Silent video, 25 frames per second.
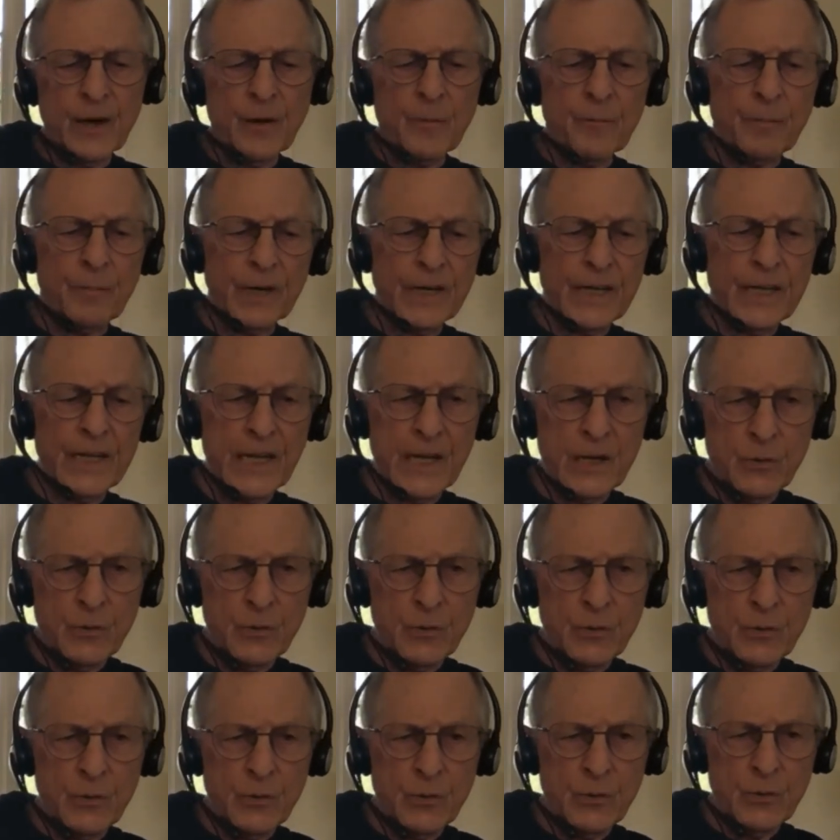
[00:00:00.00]
But he
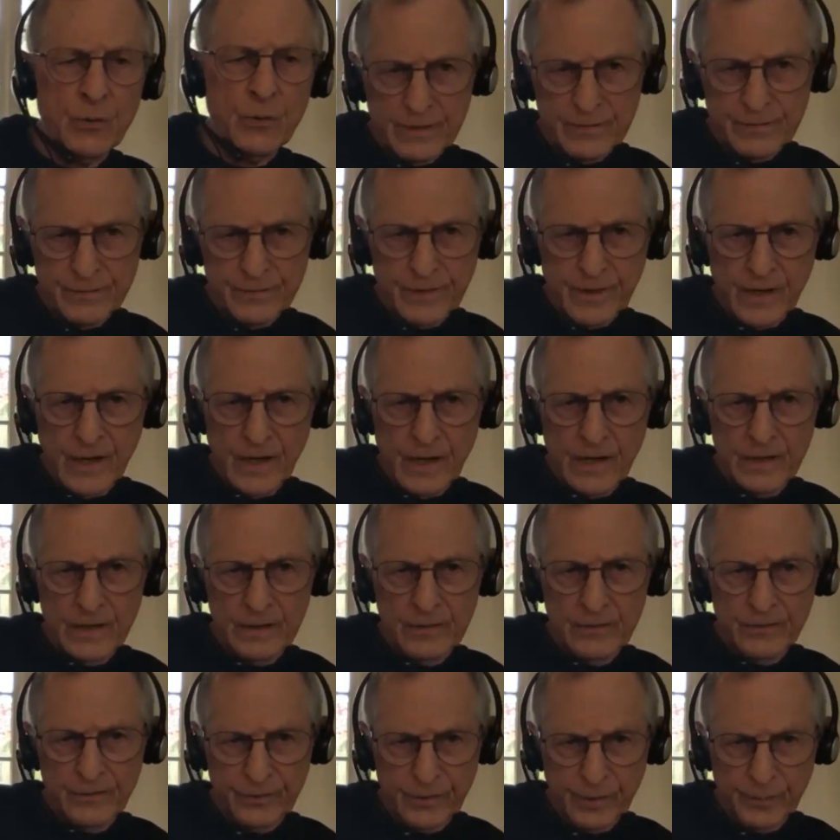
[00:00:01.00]
would identify
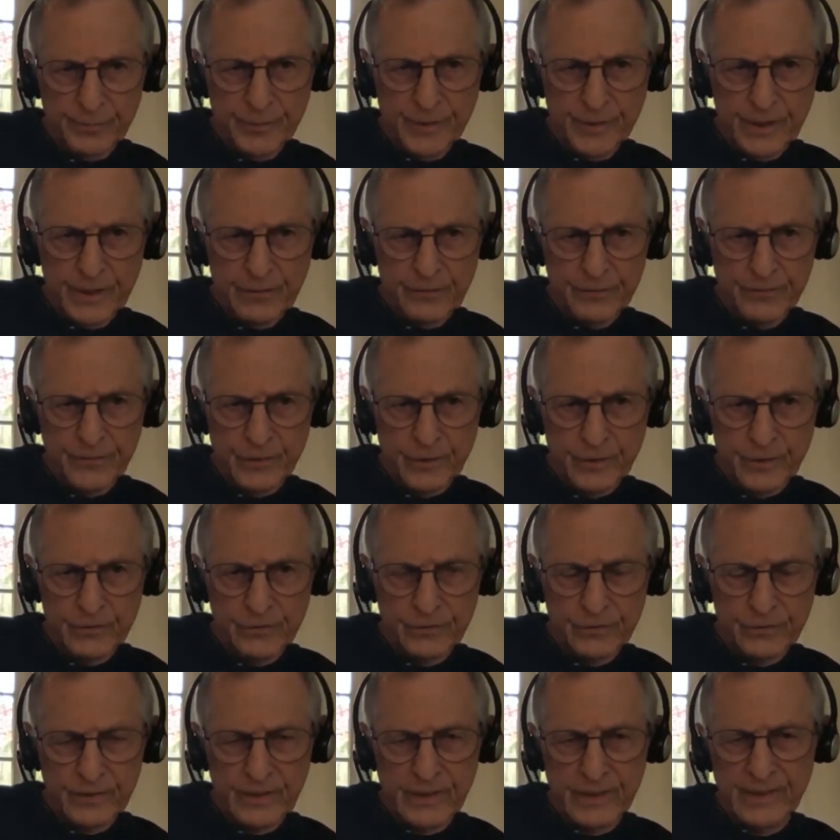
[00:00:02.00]
something at
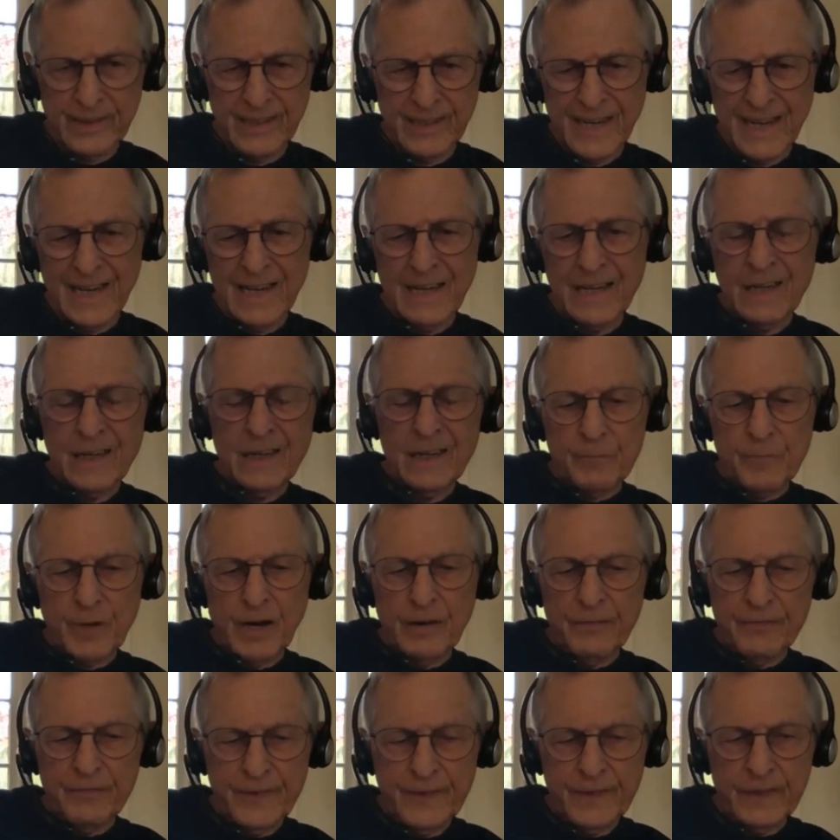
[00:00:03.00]
first. And I
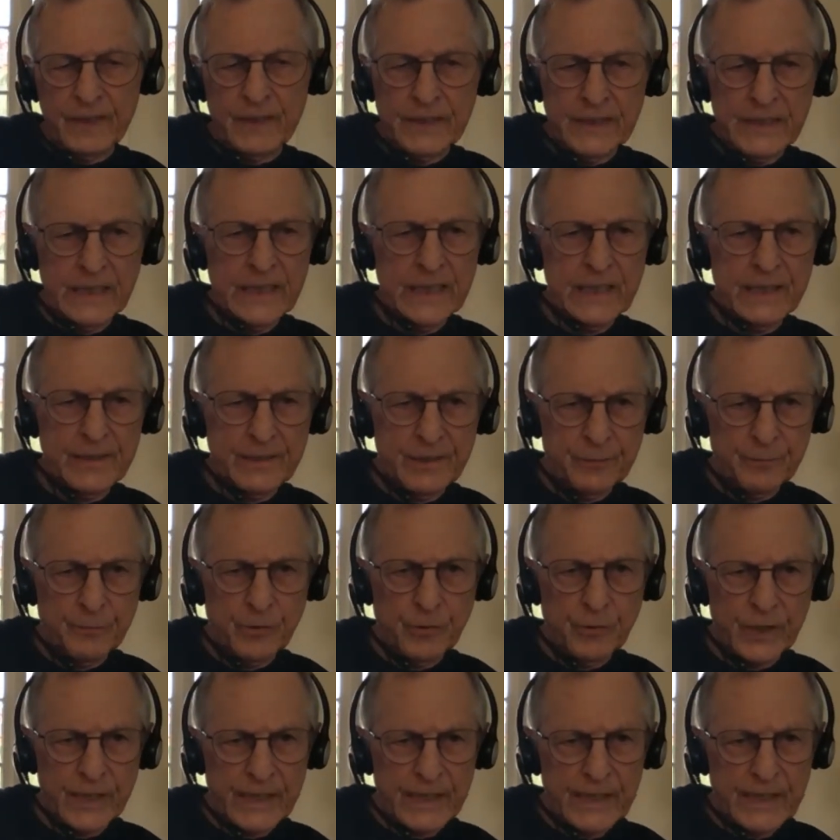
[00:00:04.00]
feel a need to
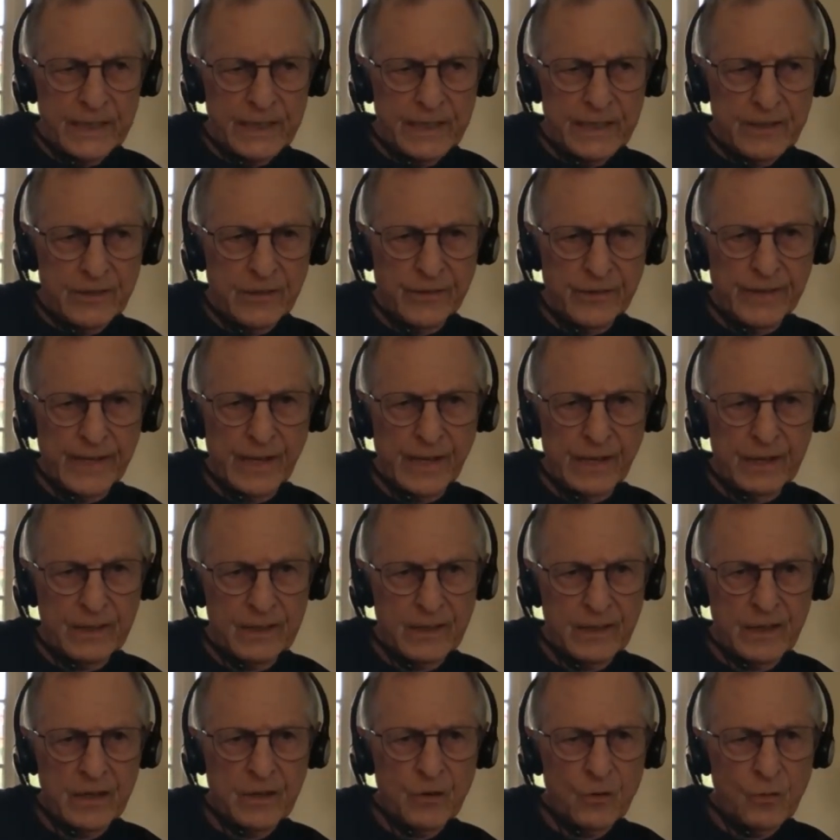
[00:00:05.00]
bring in here that
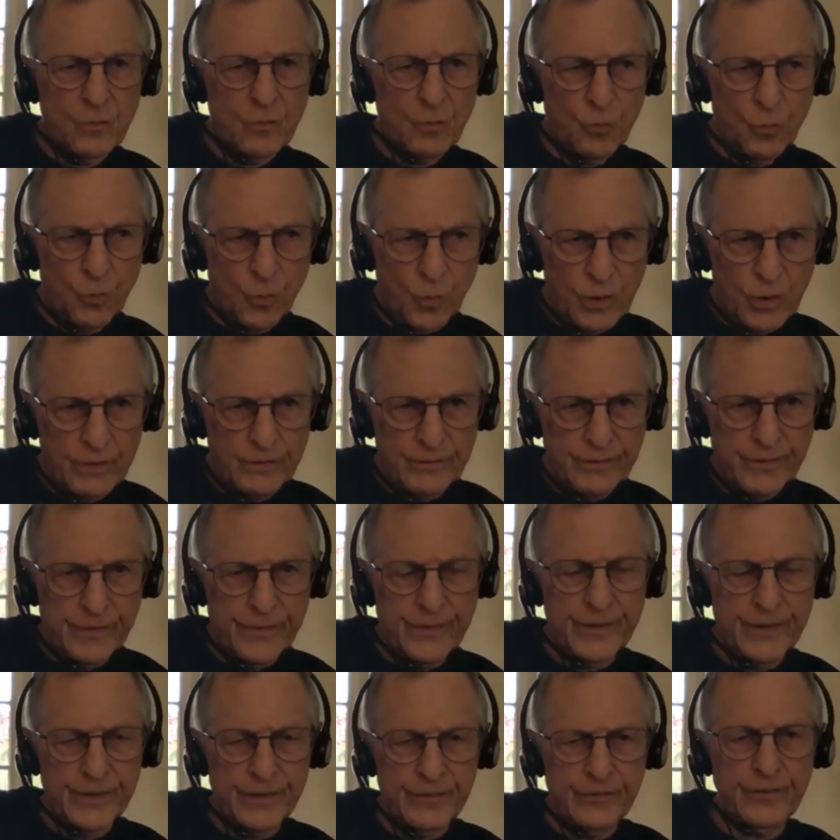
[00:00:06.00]
one of the
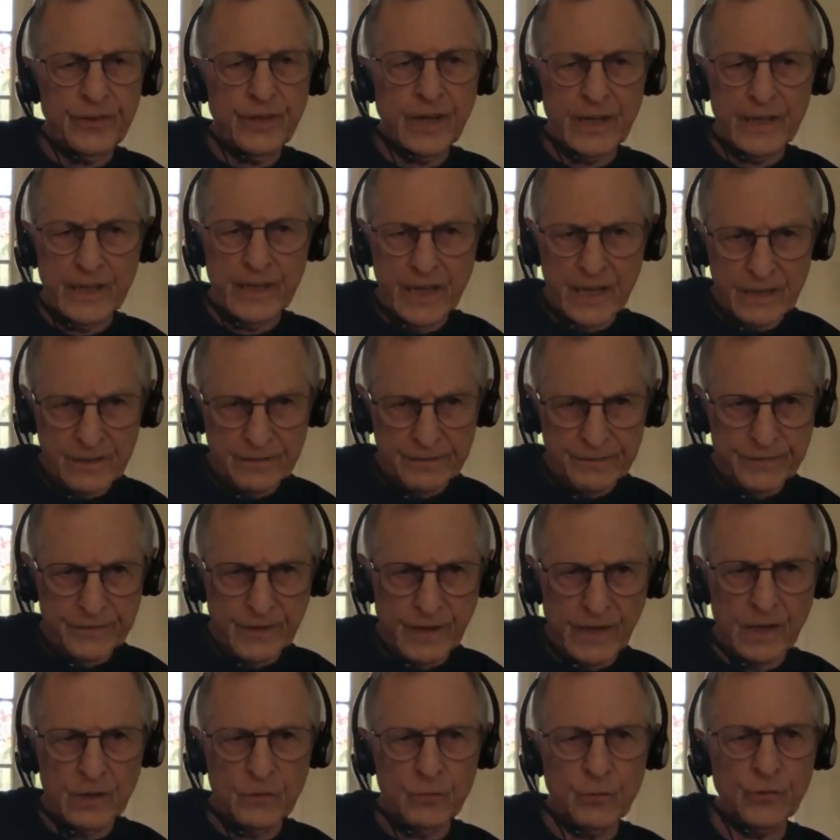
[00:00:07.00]
things he
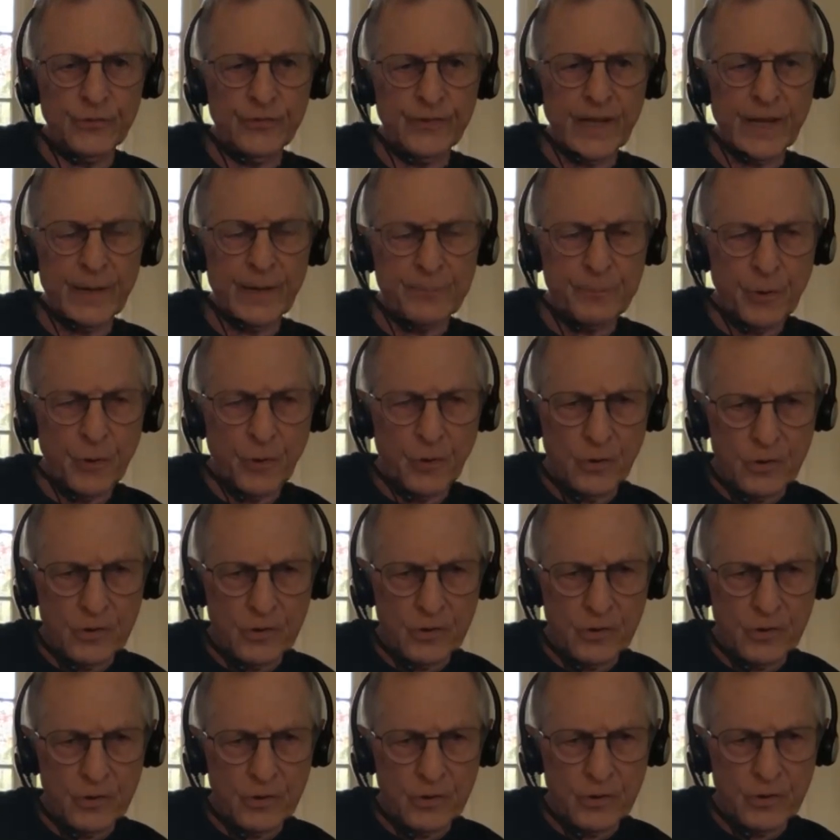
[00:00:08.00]
identified was that part
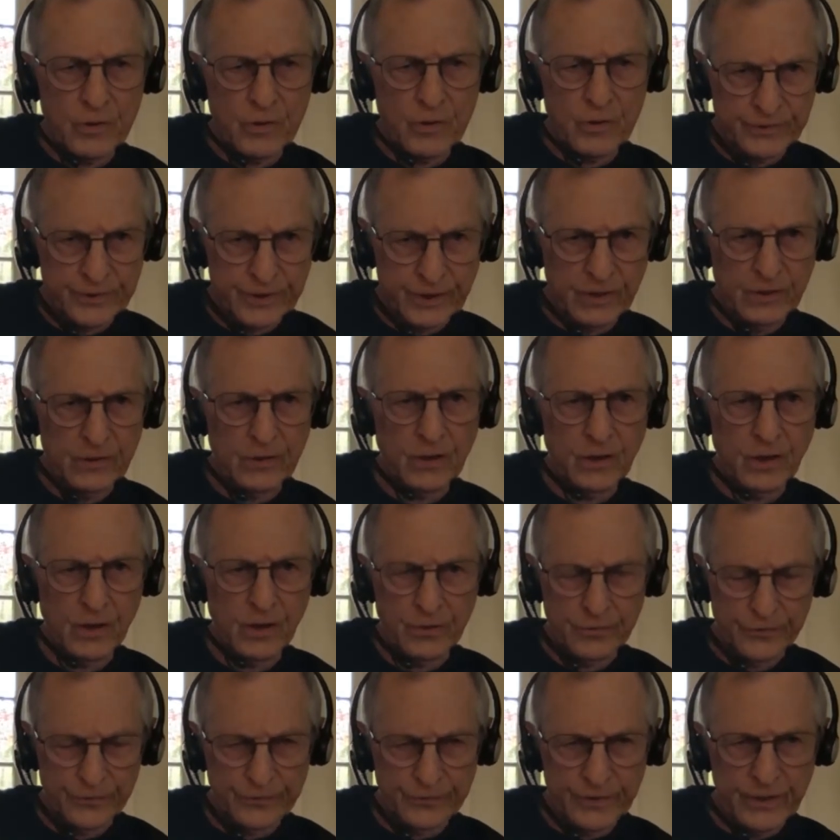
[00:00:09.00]
of us sell
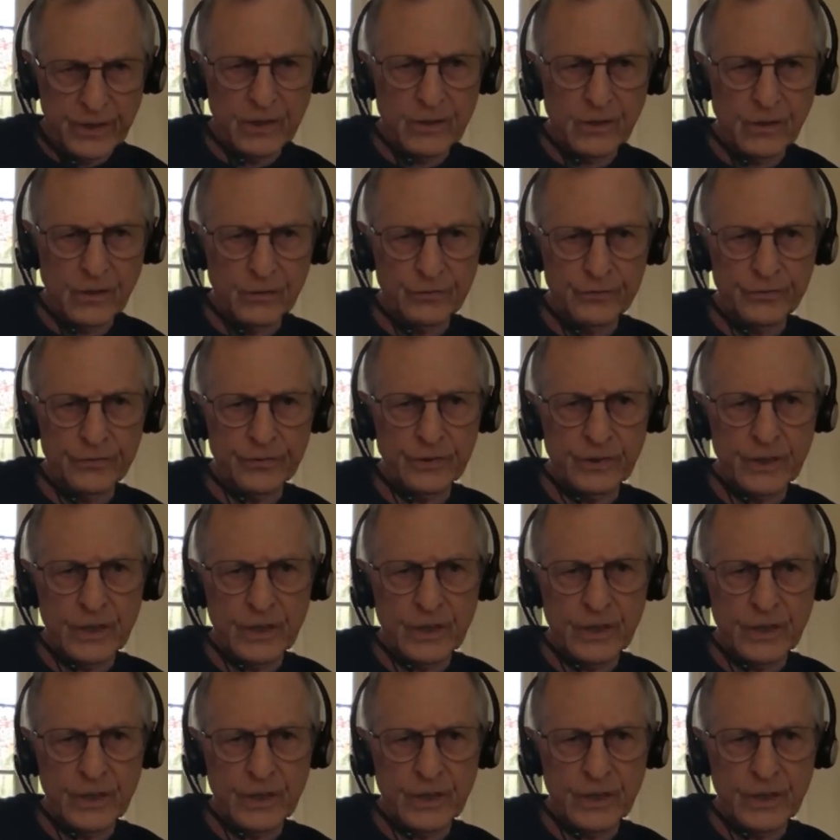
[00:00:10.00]
ourselves